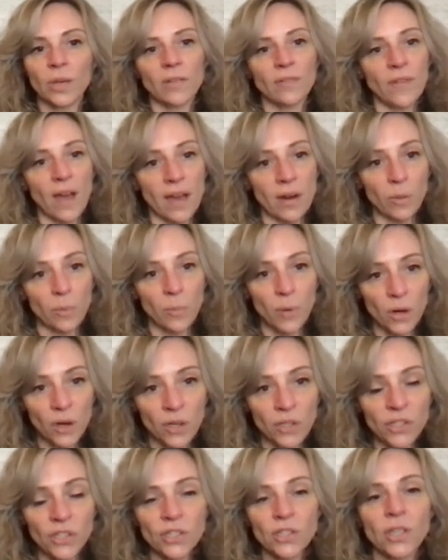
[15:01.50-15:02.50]
a final
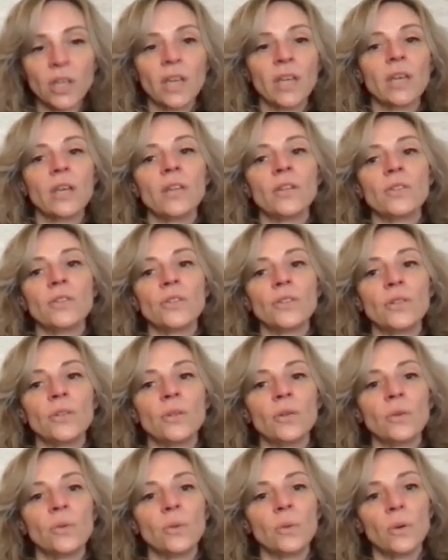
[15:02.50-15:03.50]
push
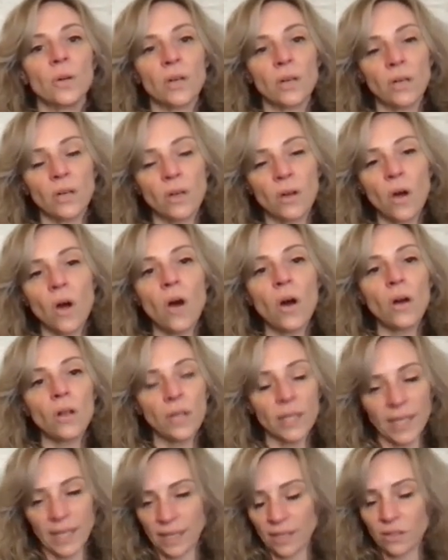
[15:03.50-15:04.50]
to call
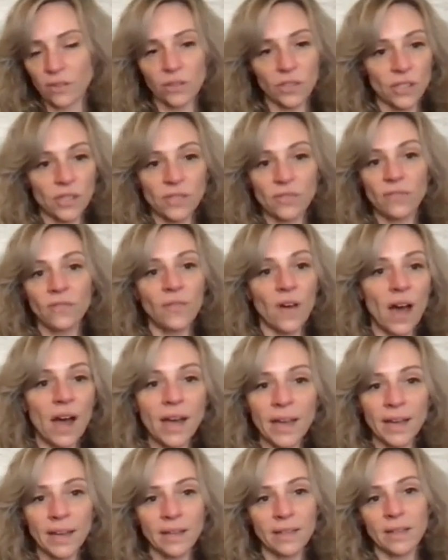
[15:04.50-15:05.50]
in or just
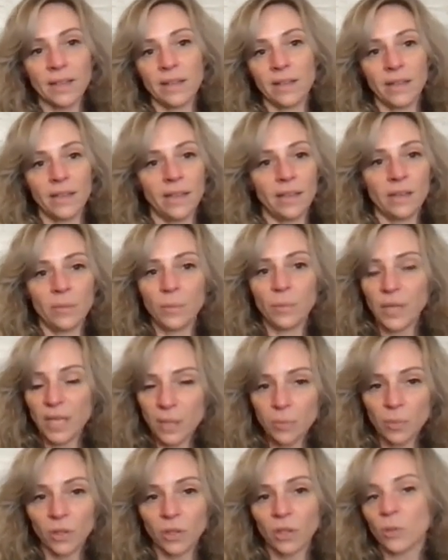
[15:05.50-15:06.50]
find the
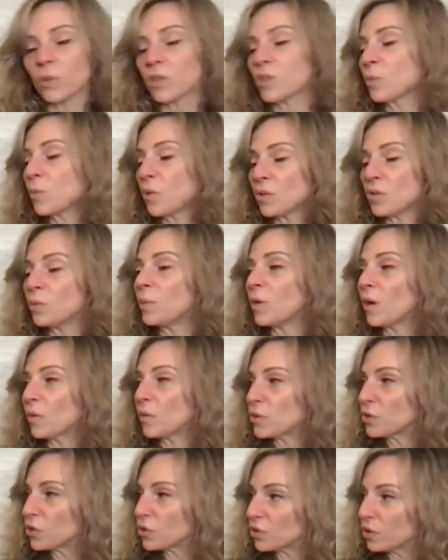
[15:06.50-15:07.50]
people who are supposed to be on
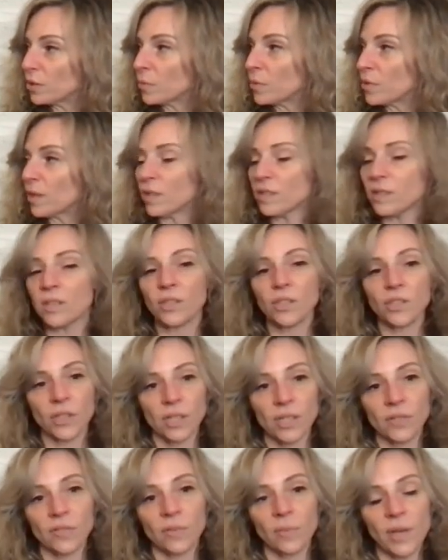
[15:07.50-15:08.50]
this retreat with us, this
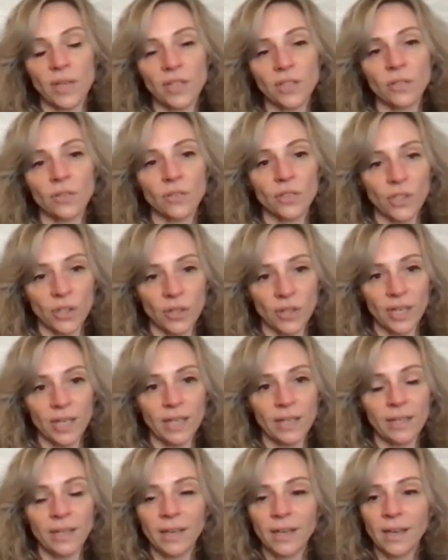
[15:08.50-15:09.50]
transformational
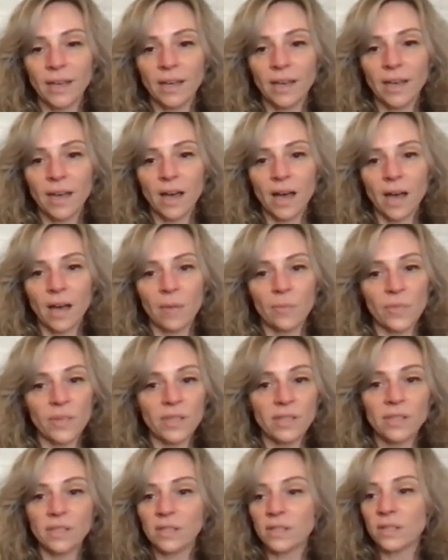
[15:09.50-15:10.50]
journey.
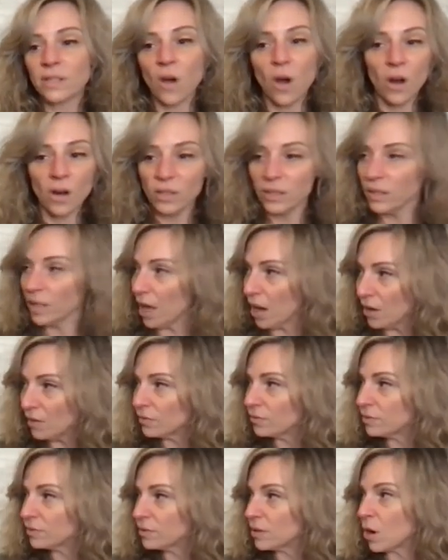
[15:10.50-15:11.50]
This is our love,
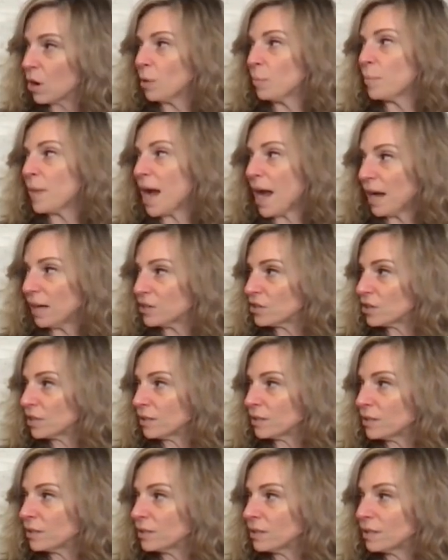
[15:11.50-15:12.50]
our
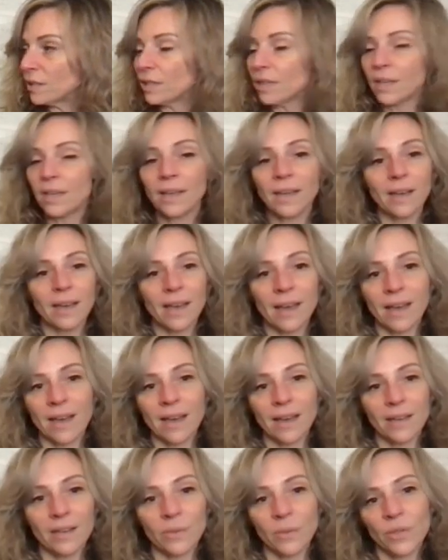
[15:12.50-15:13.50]
passion,
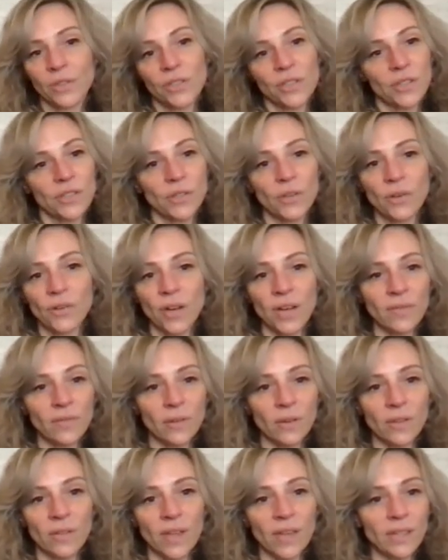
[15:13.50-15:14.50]
and we're just so
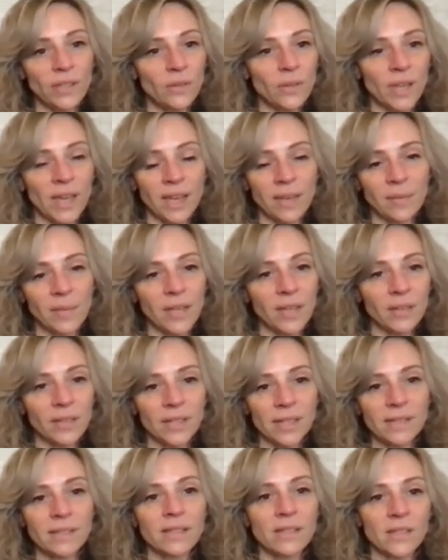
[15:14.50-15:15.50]
grateful that you came here and
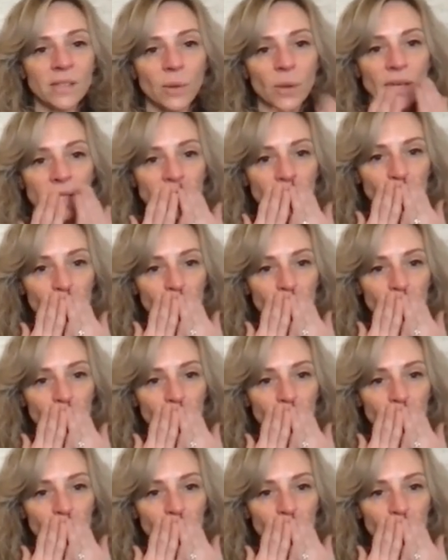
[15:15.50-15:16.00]
listened to us.